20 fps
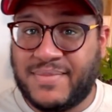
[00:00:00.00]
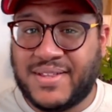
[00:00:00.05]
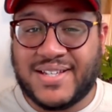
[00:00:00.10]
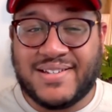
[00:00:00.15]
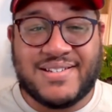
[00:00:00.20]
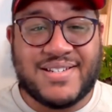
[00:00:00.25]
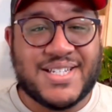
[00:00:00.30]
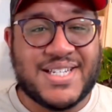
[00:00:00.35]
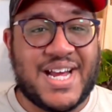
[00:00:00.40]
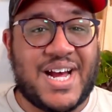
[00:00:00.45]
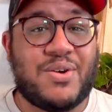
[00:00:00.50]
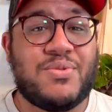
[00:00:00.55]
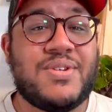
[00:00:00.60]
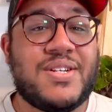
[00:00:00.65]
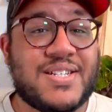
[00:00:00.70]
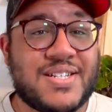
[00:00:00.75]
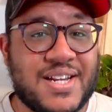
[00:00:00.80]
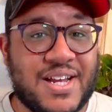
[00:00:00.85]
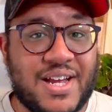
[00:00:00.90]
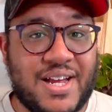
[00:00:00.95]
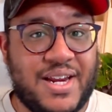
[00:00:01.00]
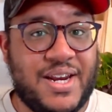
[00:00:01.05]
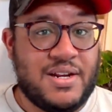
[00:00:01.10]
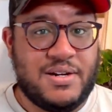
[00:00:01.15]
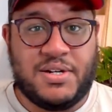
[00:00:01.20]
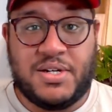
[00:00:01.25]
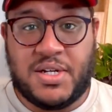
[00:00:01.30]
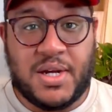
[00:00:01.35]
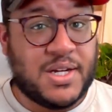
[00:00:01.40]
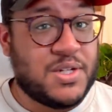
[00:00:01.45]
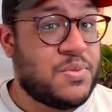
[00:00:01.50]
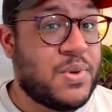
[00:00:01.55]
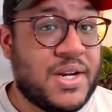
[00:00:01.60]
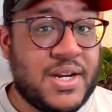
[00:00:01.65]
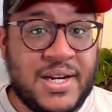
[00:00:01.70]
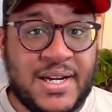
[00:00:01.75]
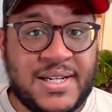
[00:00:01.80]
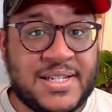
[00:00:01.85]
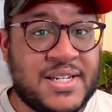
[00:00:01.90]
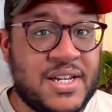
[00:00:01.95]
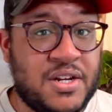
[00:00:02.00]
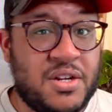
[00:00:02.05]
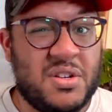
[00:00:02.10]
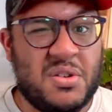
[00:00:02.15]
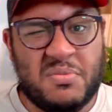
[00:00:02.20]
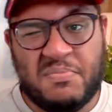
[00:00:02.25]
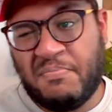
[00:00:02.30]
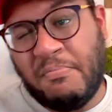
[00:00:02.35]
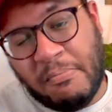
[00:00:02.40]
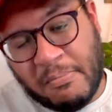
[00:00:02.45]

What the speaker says: The sound design does what it needs to do,